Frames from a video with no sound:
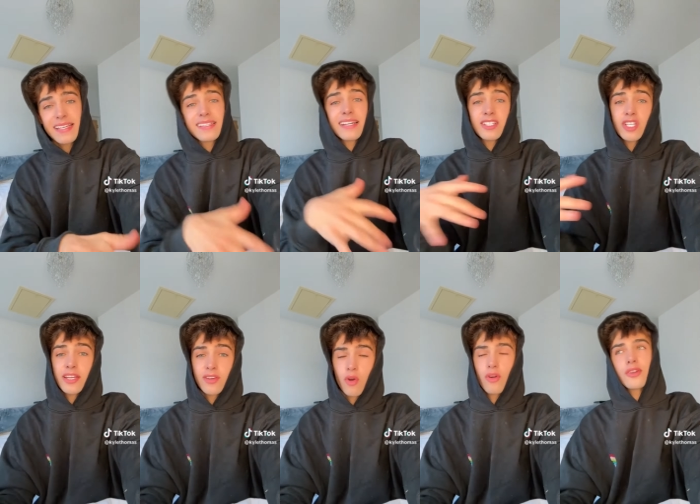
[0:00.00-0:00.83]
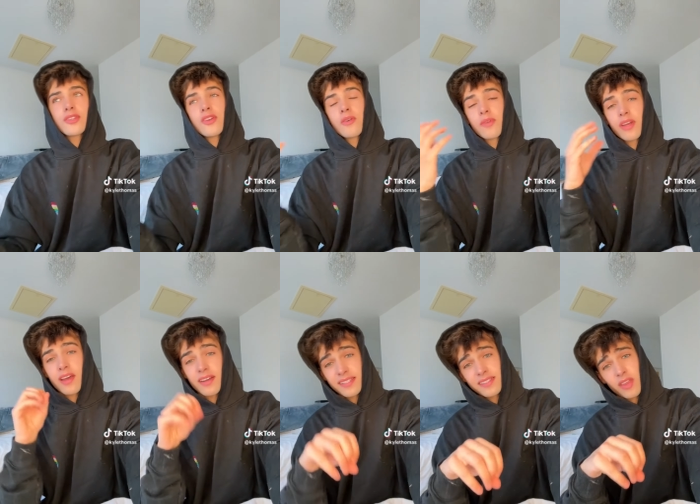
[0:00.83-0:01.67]
it's actually not, because you don't want to
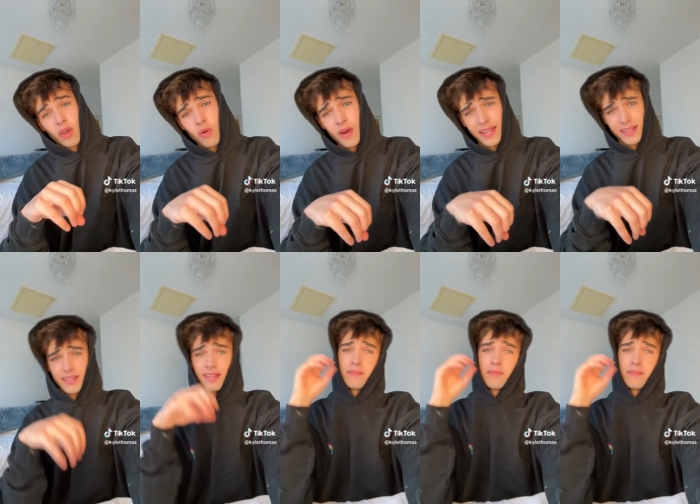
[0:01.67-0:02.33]
cut into the quick,